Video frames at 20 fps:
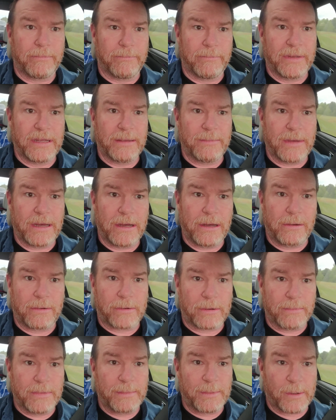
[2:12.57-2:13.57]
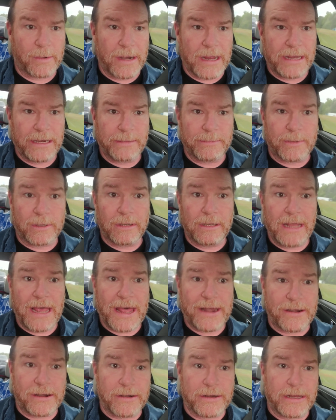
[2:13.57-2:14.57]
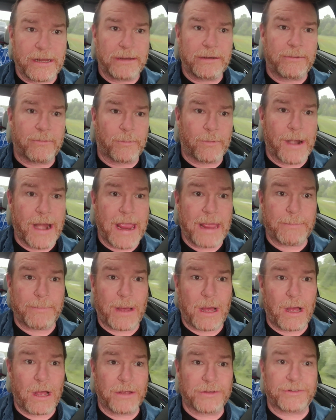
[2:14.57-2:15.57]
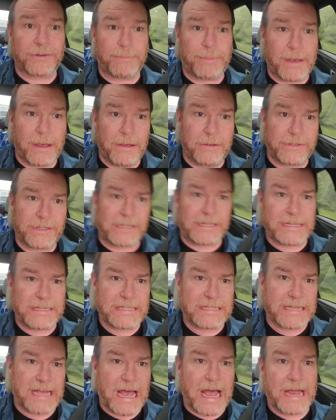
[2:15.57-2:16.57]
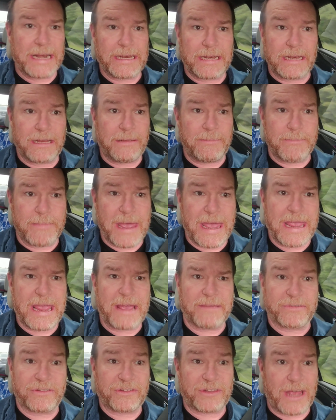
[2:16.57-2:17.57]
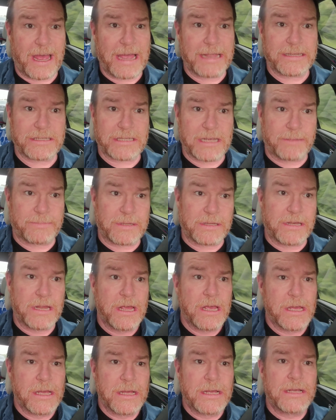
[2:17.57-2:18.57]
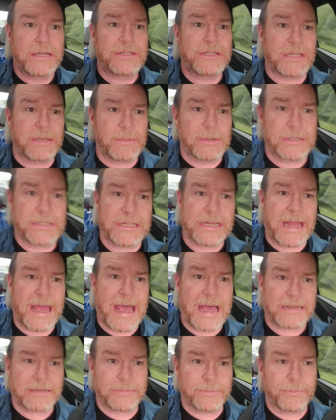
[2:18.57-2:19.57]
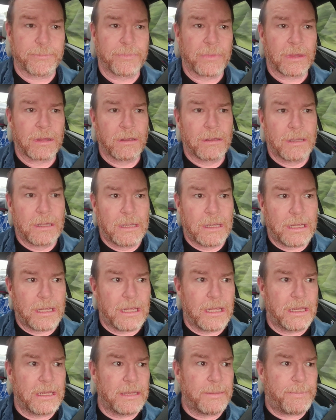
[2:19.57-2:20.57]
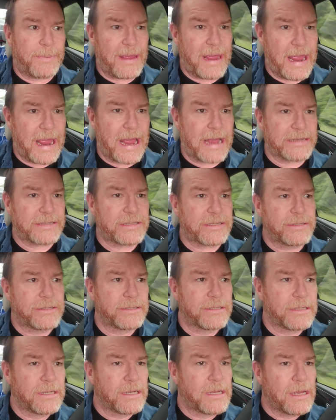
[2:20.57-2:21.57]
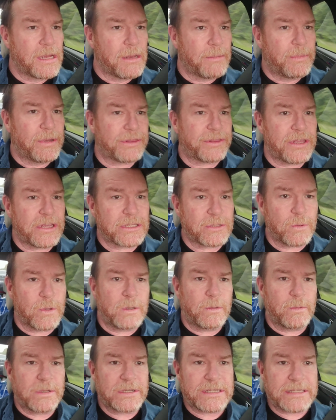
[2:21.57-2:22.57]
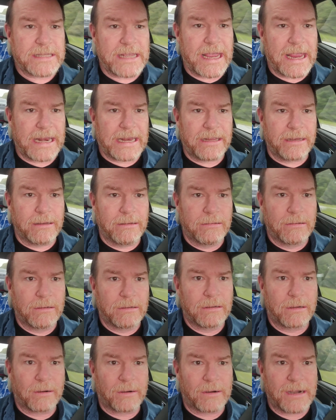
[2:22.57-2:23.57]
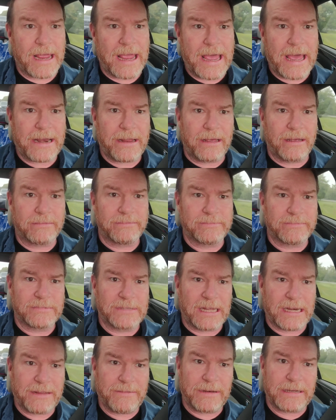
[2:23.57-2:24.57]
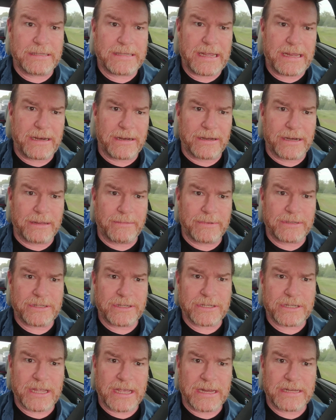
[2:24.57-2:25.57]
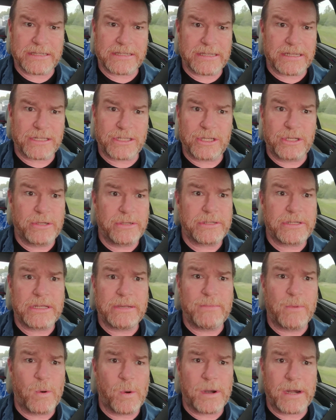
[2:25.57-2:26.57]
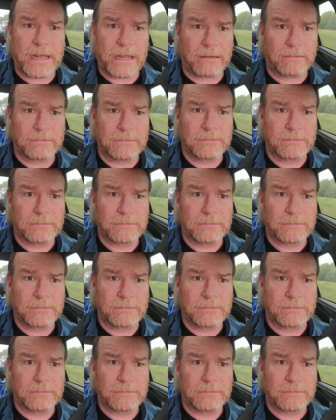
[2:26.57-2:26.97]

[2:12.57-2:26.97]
memo or memorandum or letter that Rand Paul supposedly signed, and he may have signed something similar to that in the past. But this one was dated or had a not even a date on it. It was just kind of said Tuesday morning,